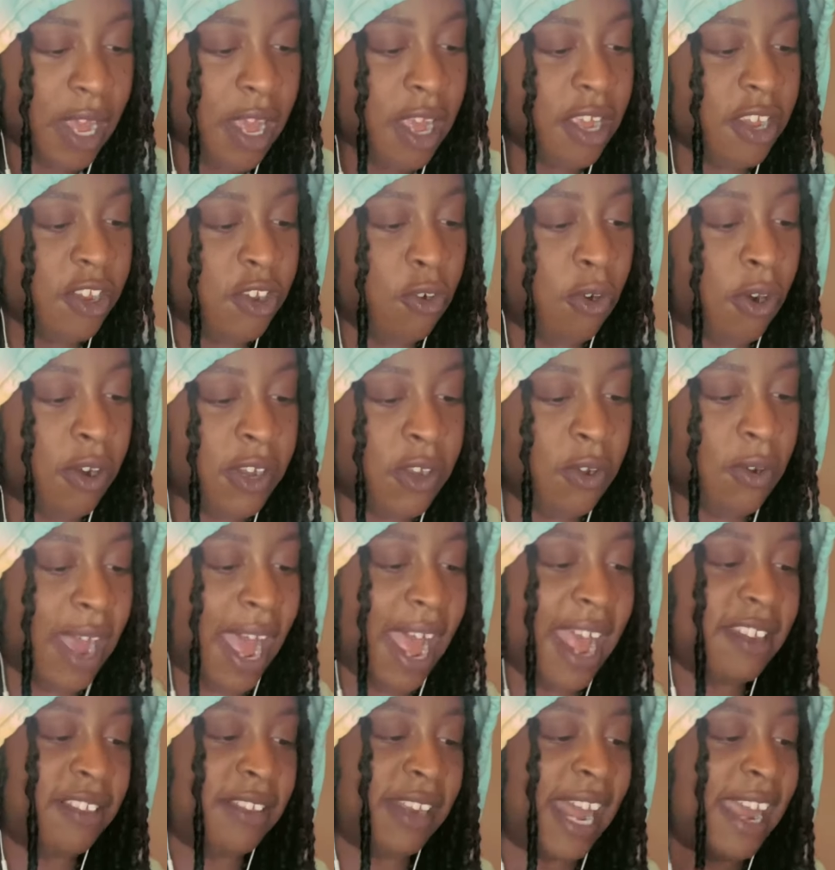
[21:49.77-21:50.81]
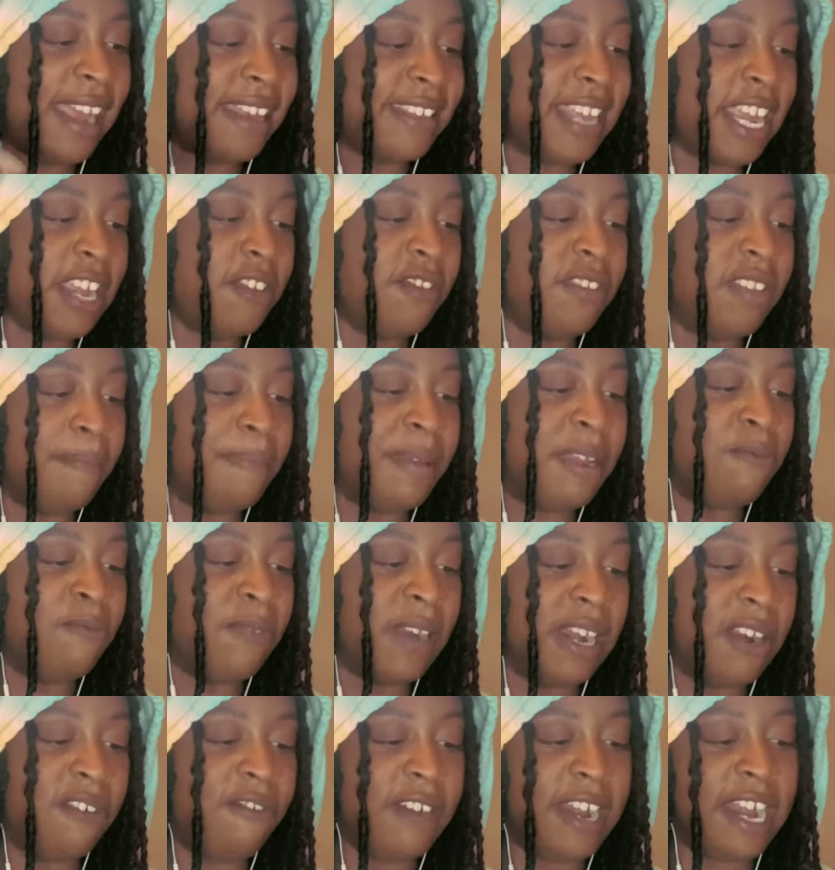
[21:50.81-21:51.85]
You guys, like I said, used to be
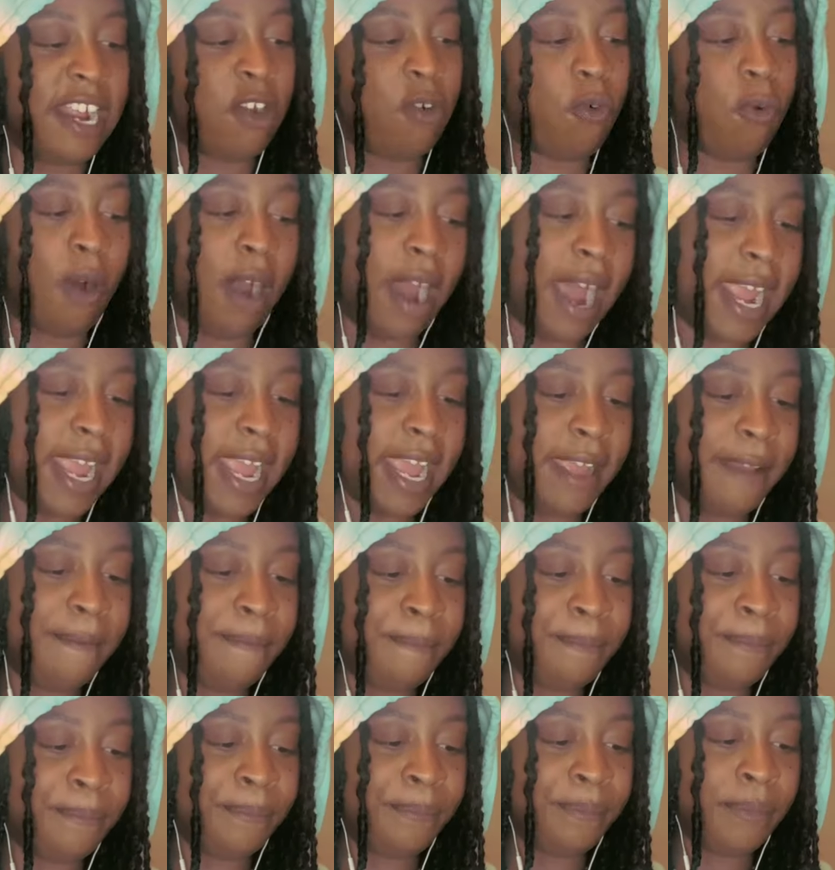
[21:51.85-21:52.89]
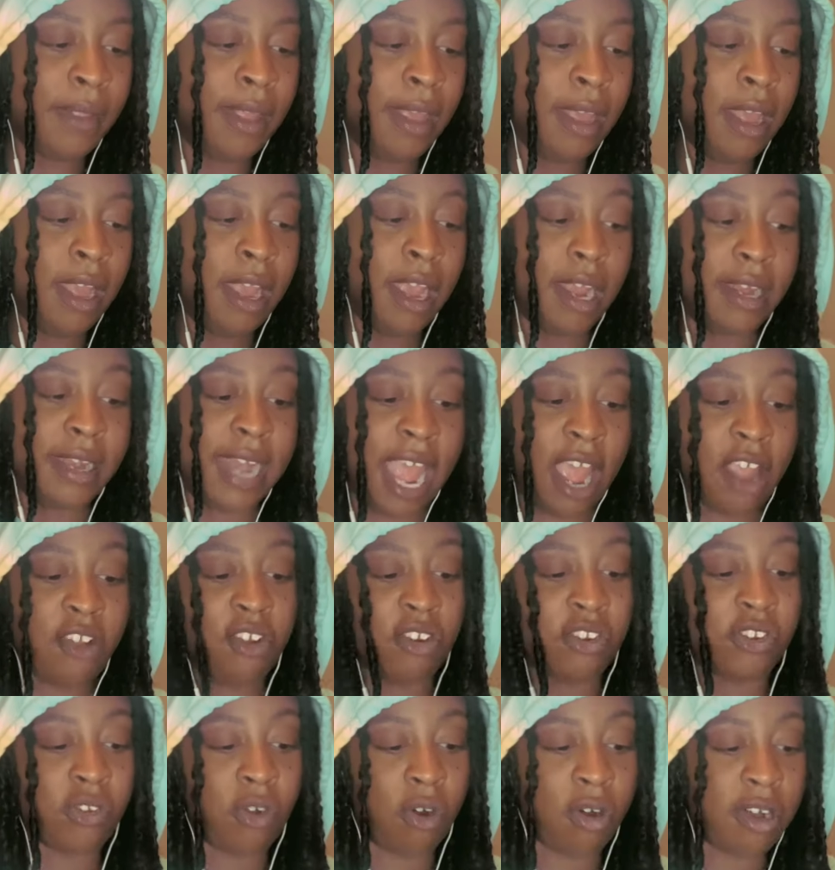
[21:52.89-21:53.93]
really, really quiet. Now you're
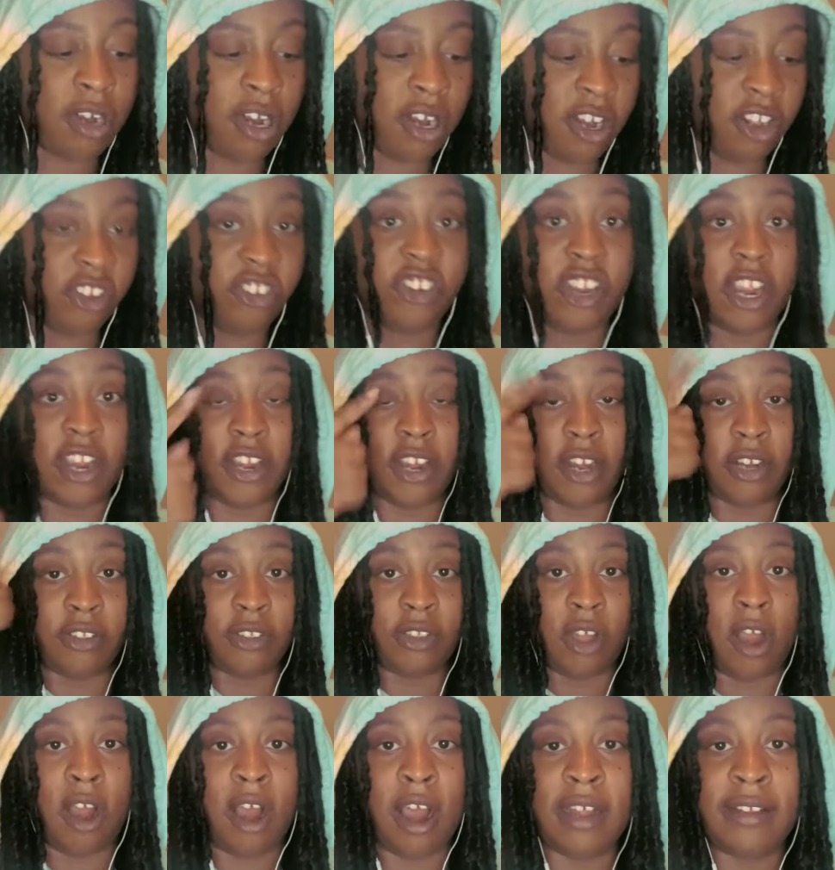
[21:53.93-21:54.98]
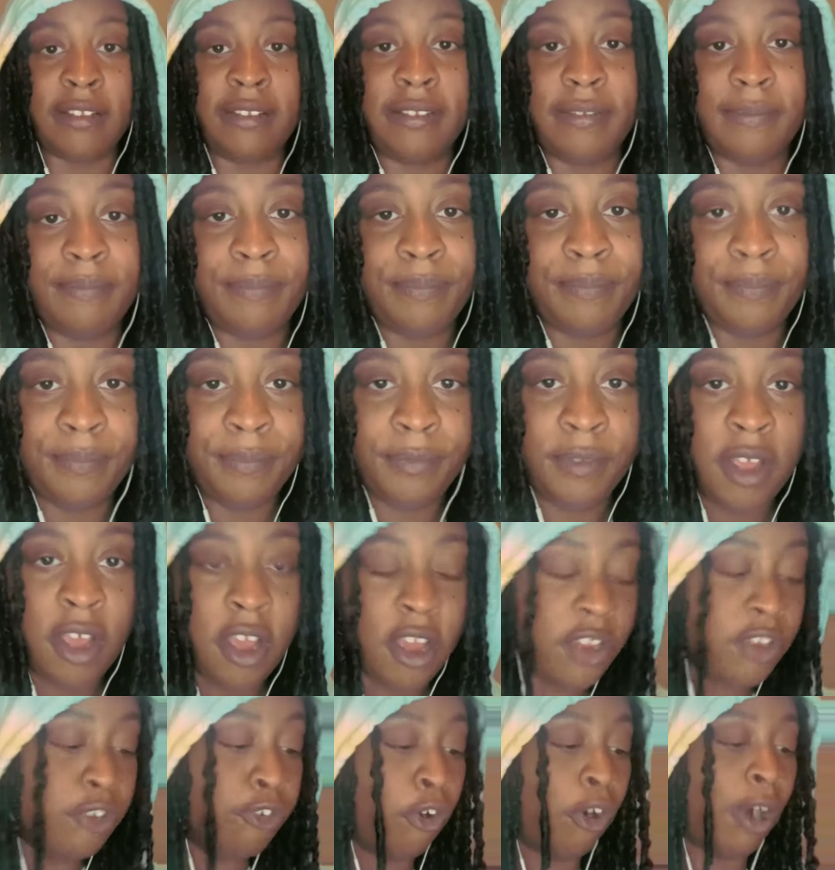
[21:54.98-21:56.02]
starting to share your thoughts,
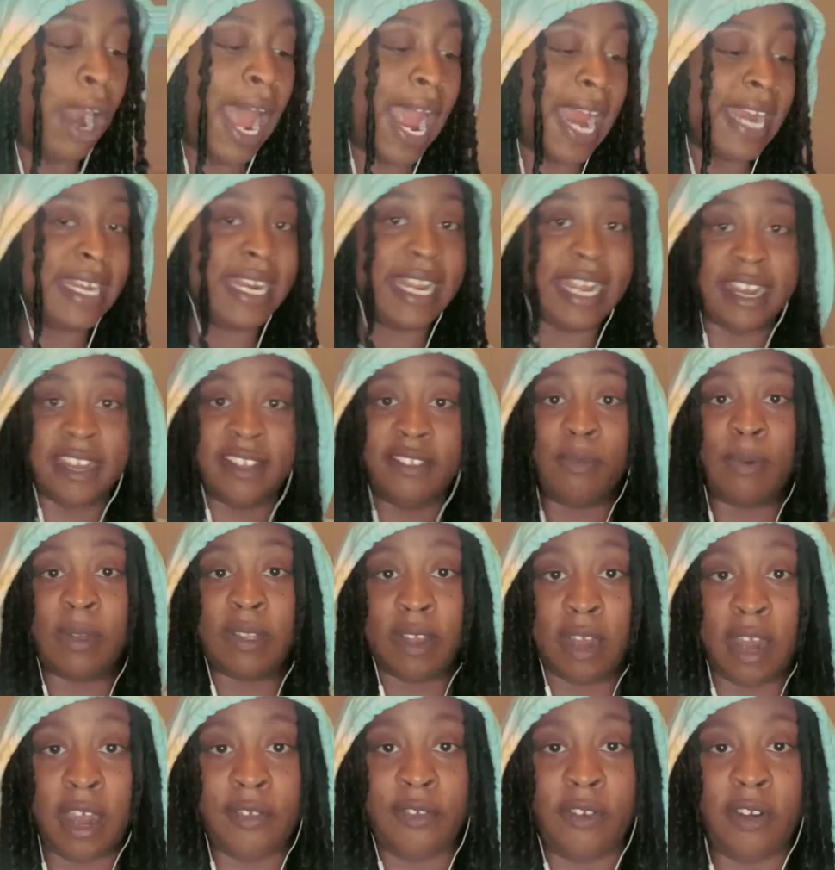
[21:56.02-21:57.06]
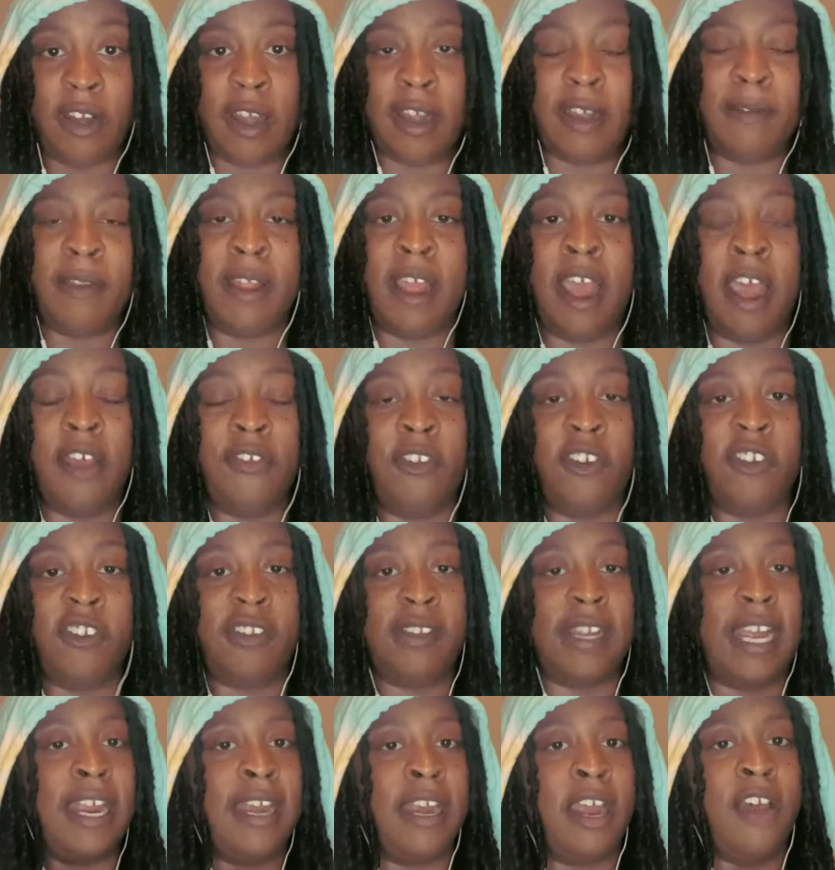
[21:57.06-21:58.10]
your ideas with others
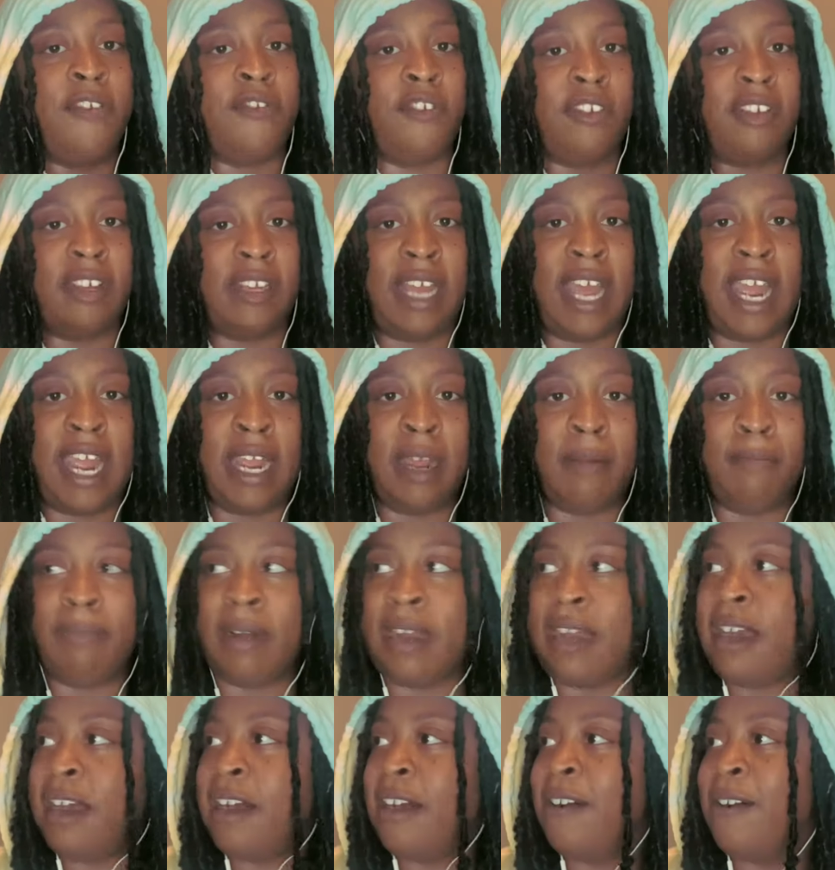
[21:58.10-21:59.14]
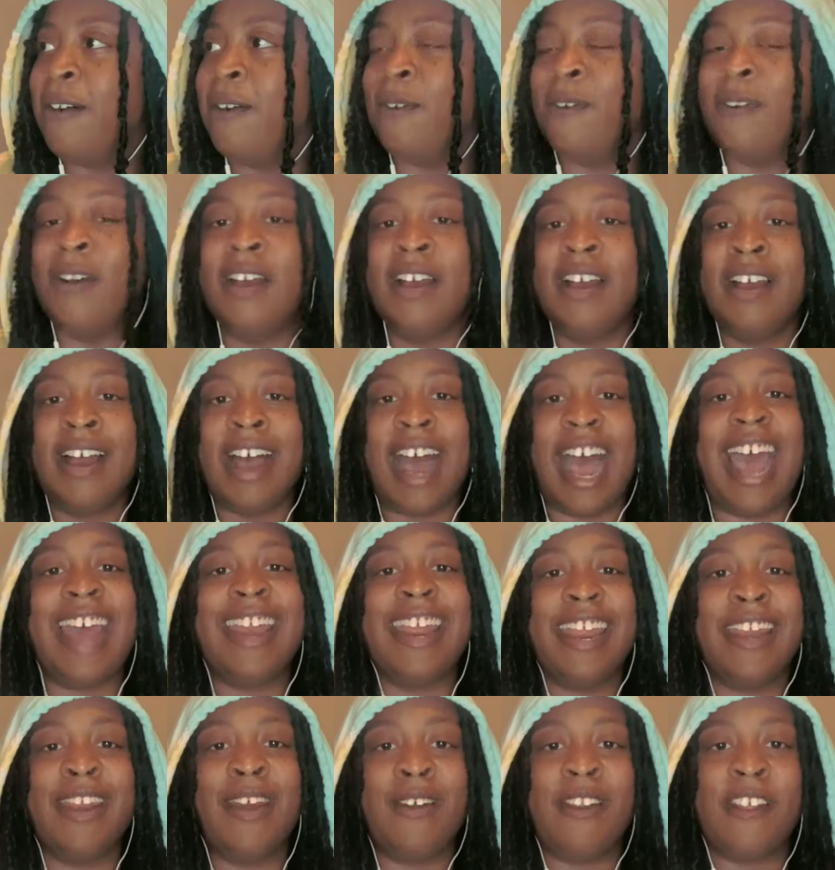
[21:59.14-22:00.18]
are like, bro, I
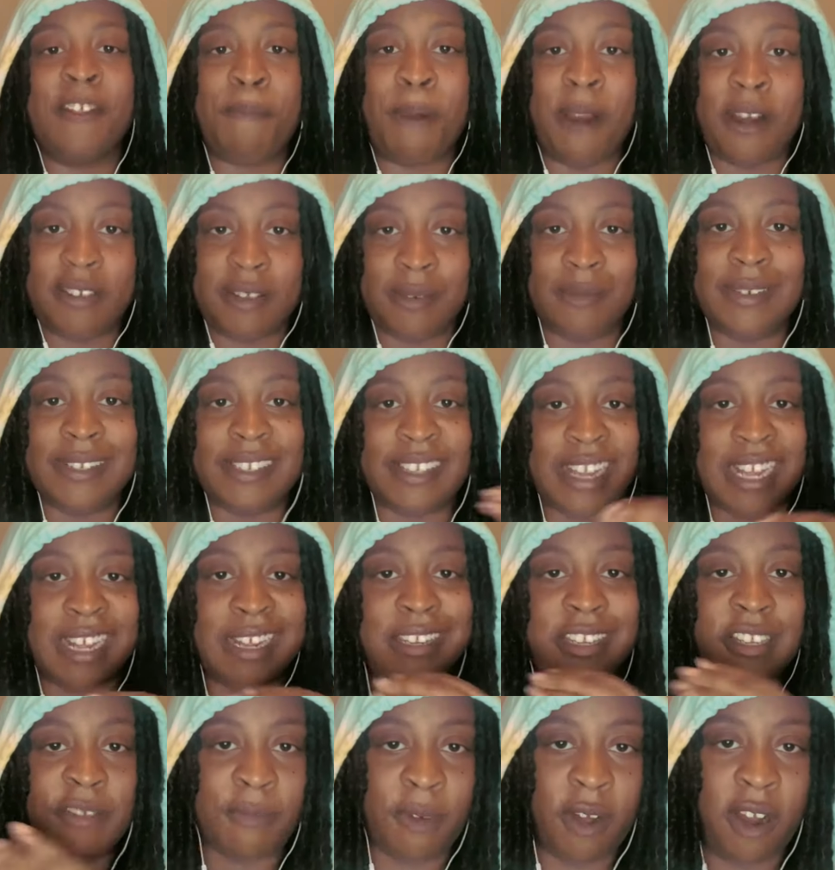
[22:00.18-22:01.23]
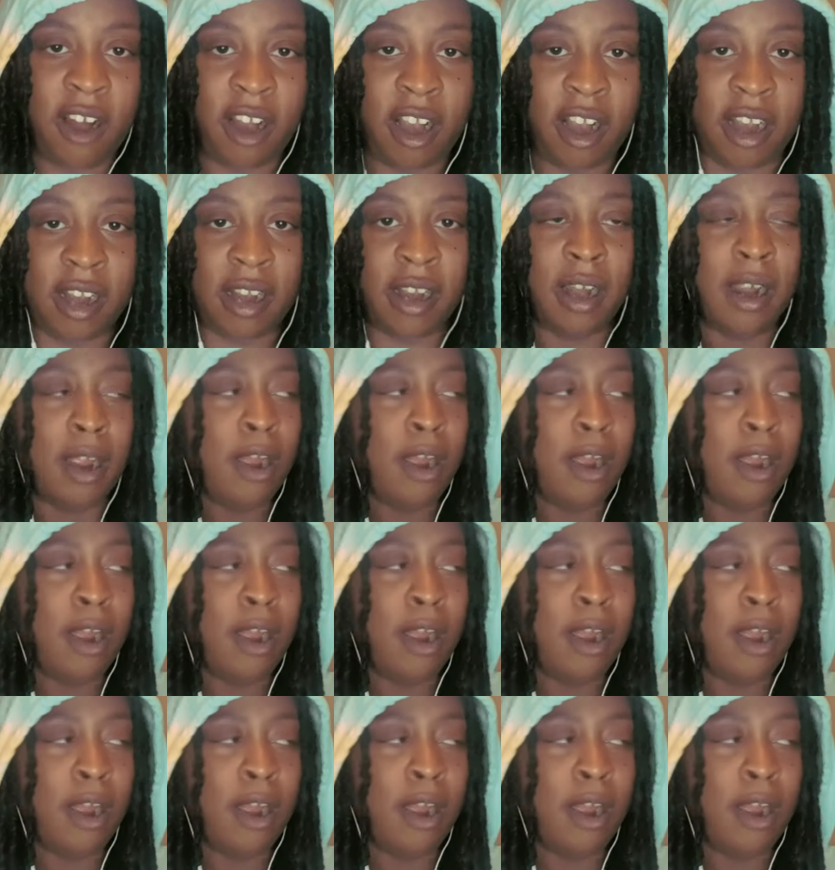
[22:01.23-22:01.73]
didn't know this person was this smart.